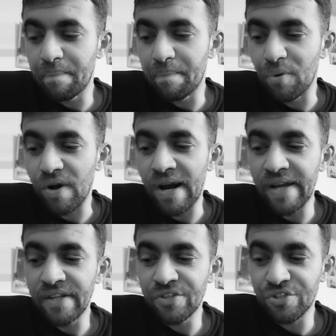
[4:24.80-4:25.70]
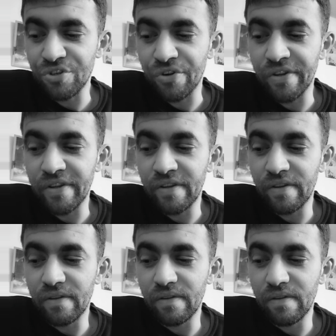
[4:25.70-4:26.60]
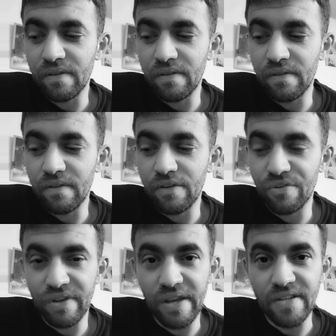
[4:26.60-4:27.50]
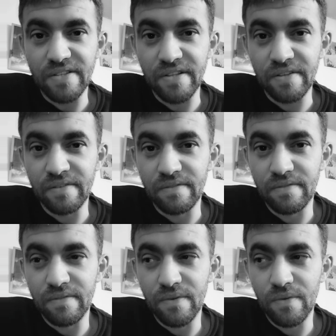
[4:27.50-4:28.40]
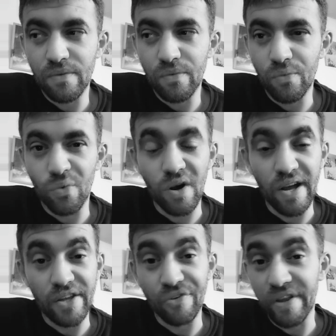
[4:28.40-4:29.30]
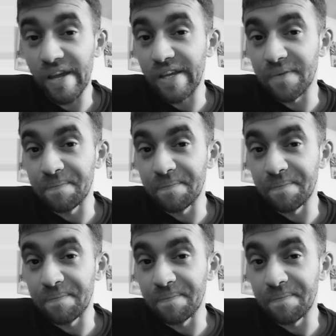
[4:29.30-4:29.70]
But I enjoy creating what I create.